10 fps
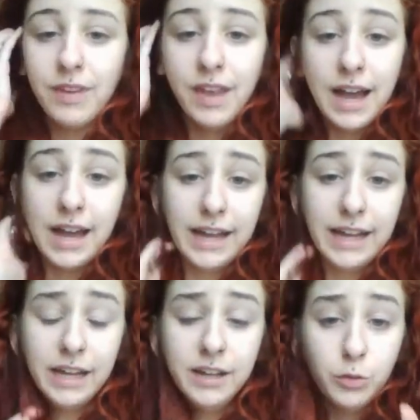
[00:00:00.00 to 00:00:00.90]

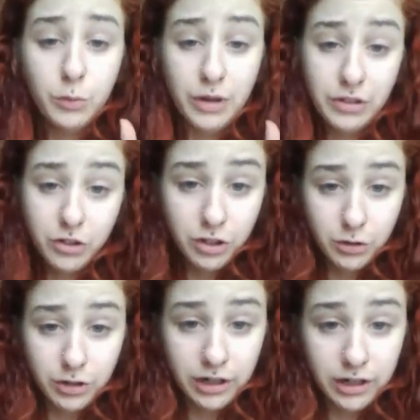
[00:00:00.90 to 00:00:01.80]
I went to New
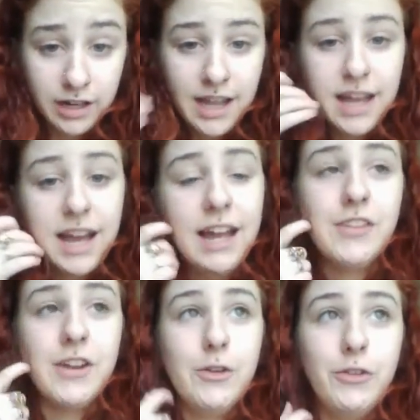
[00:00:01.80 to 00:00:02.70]
York. I
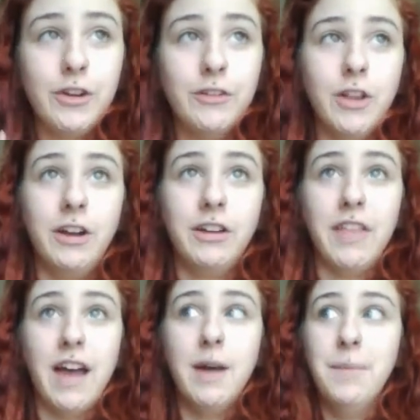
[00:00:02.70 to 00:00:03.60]
said I was gonna vlog
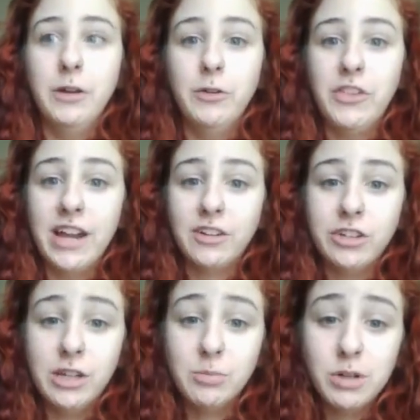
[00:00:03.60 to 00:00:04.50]
that, but it was
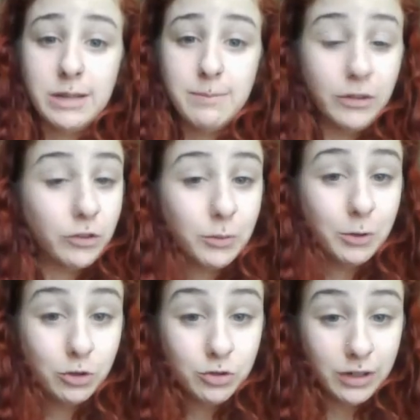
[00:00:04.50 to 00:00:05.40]
actually a pretty
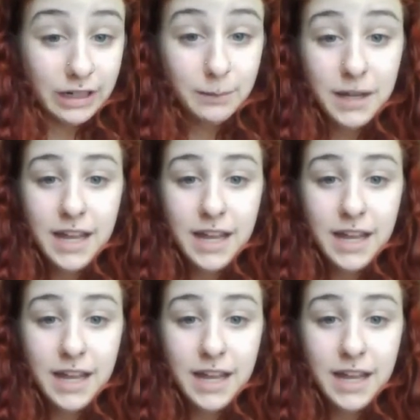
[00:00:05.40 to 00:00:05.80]
miserable trip.